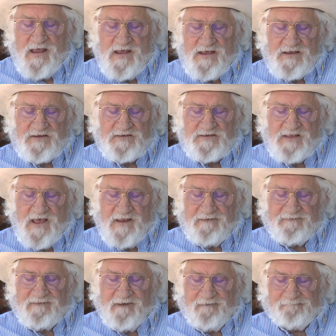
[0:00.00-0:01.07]
is that
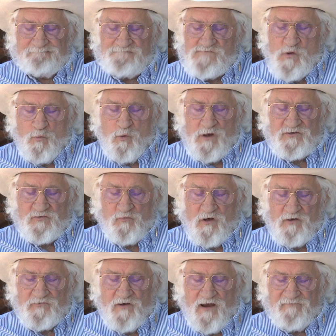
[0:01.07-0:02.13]
once
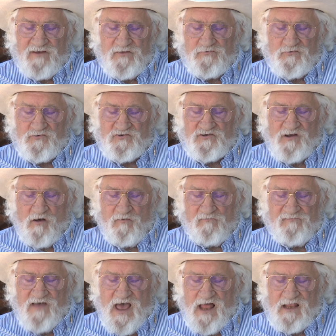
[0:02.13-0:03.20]
while driving through Skull
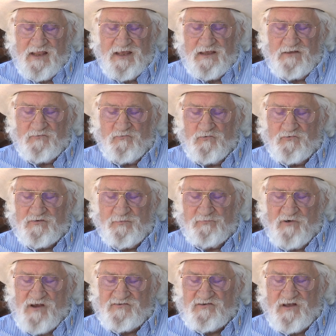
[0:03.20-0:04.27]
Valley en route to
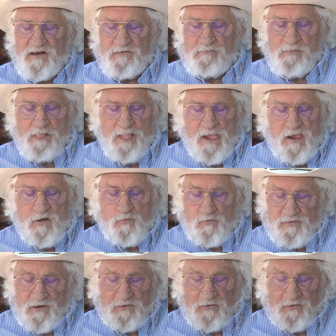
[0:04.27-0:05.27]
Prescott with a